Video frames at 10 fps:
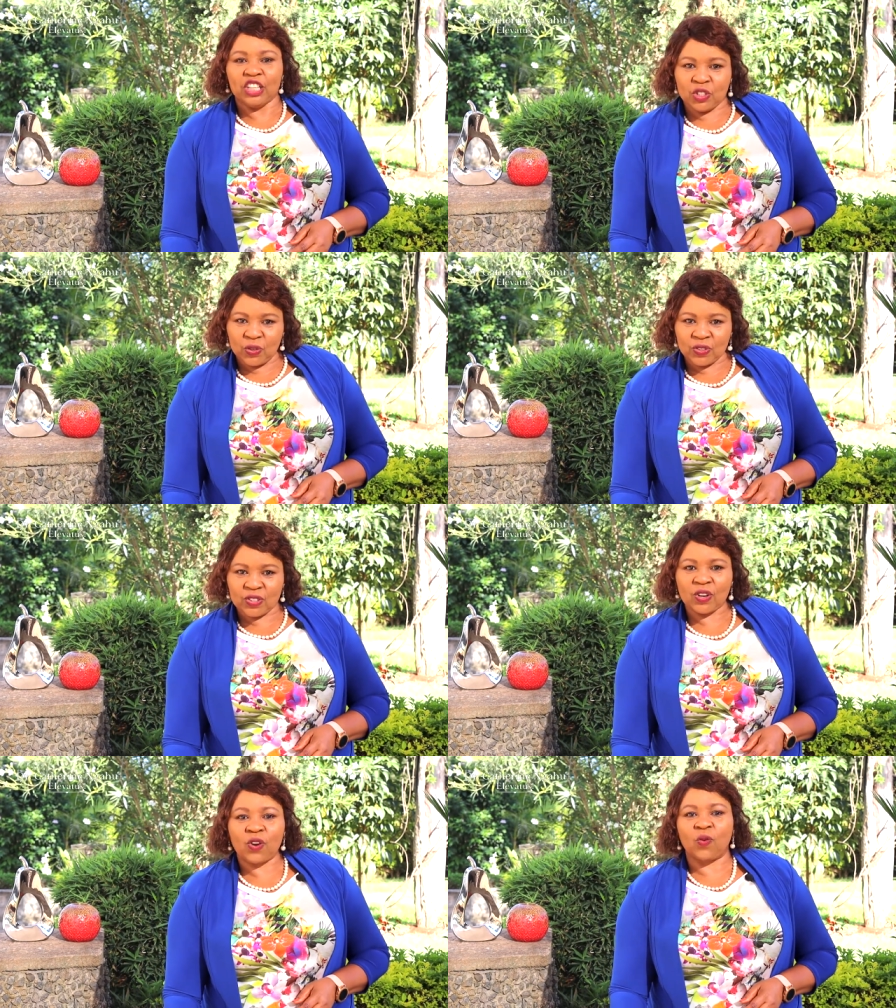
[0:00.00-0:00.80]

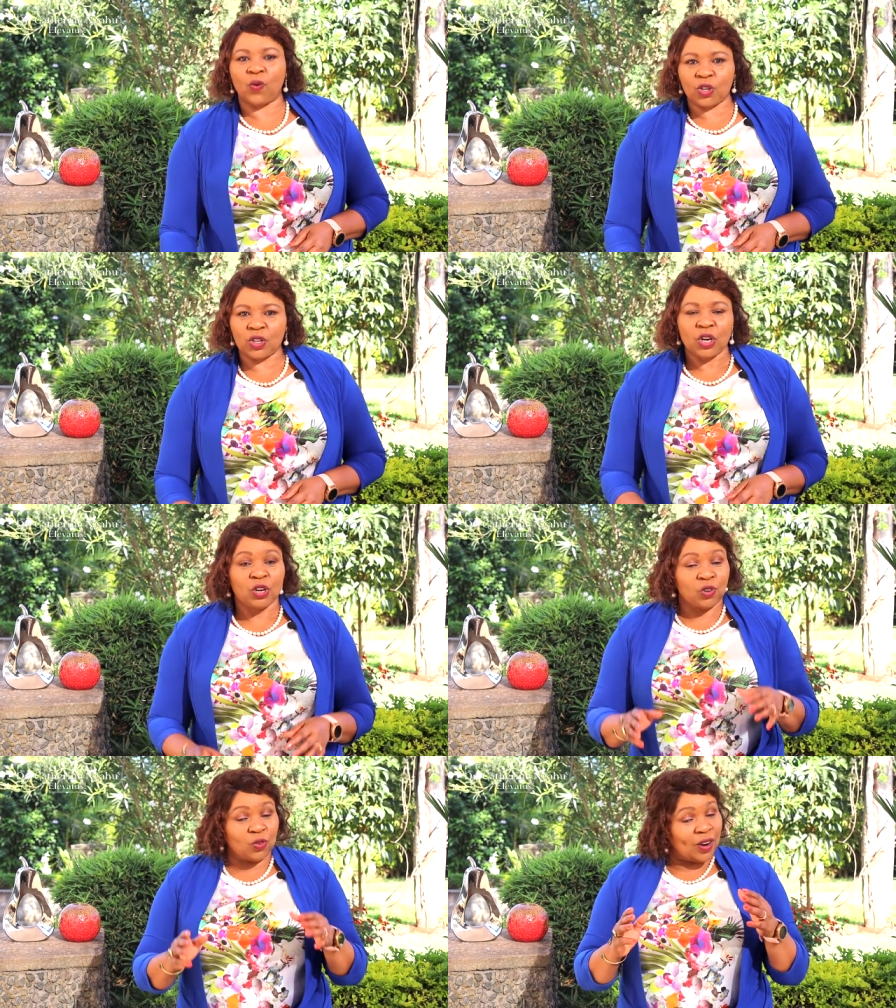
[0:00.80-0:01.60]
Choose what
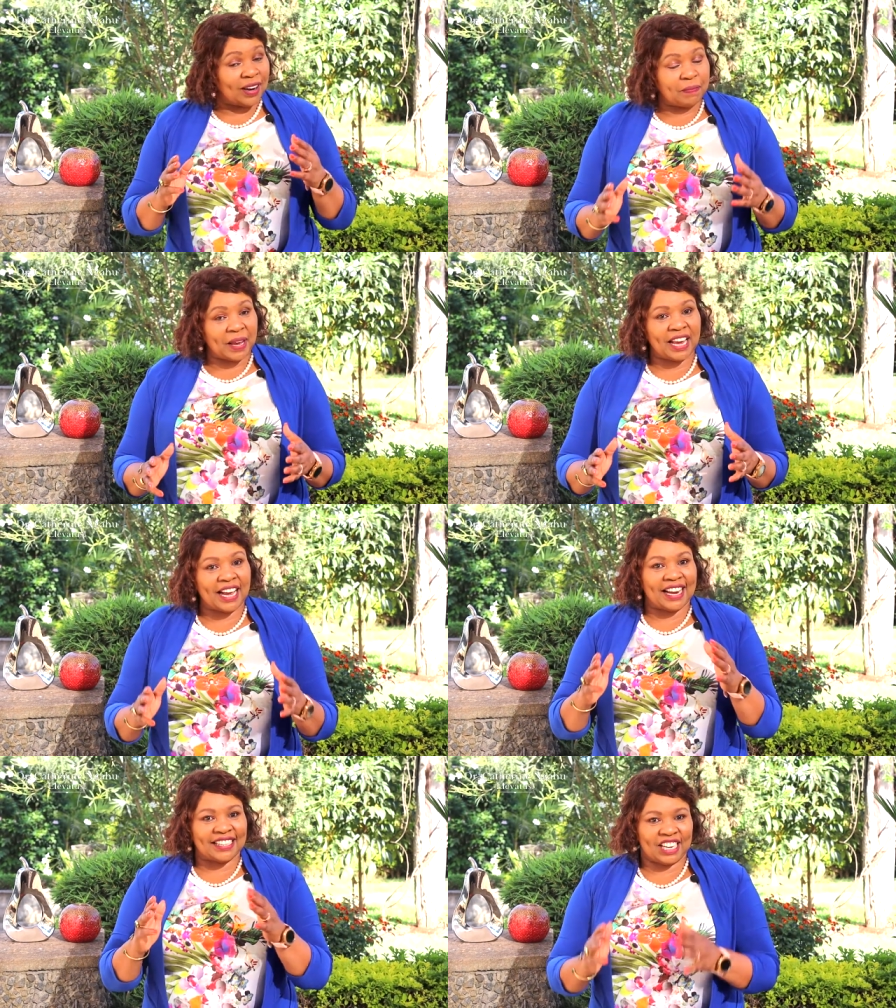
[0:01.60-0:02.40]
to pay
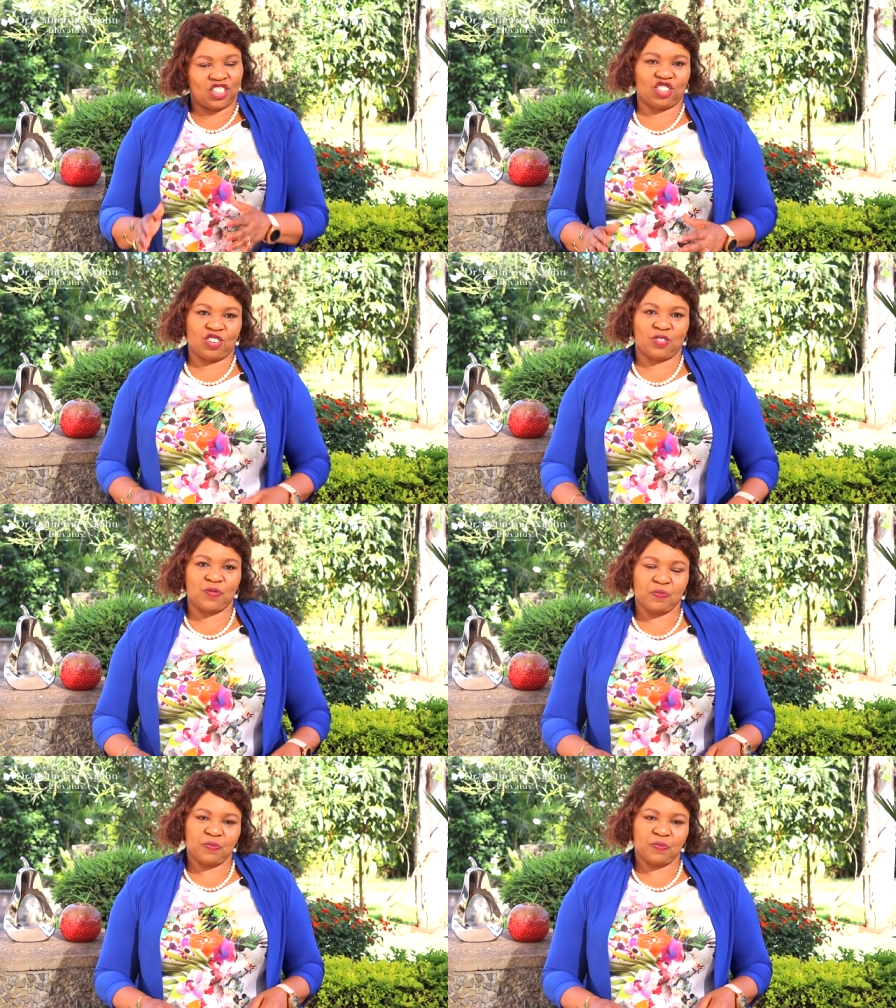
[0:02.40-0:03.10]
attention to.